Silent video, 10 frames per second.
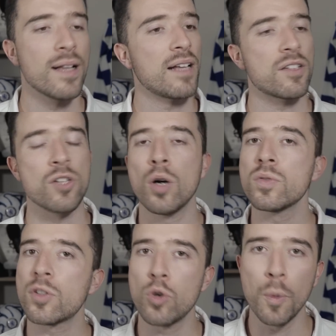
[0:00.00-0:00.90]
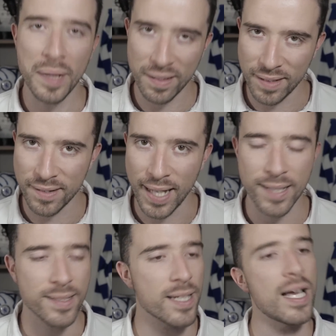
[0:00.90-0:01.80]
That's an old school business
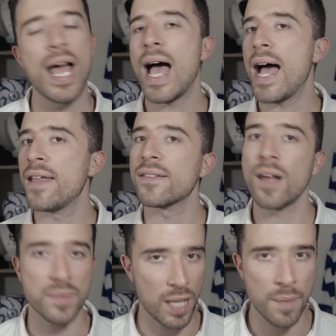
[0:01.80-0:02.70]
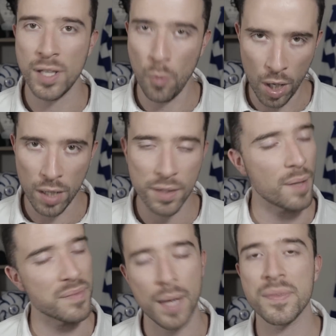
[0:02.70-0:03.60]
tactic, and sometimes it works,
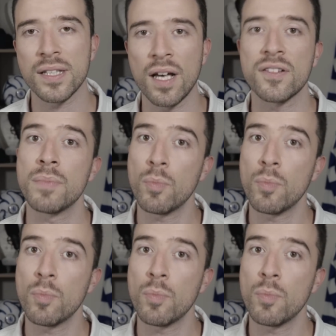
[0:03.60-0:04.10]
sometimes it doesn't.